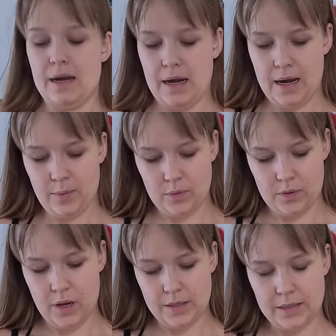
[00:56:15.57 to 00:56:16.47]
April
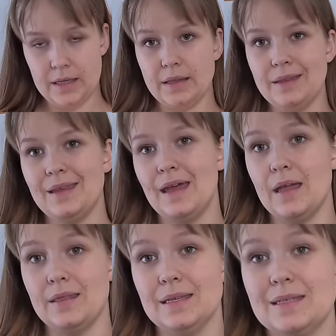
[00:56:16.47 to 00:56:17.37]
cardigan,
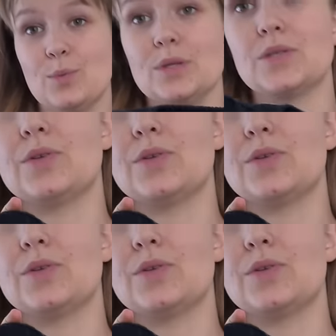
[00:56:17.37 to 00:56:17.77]
and this was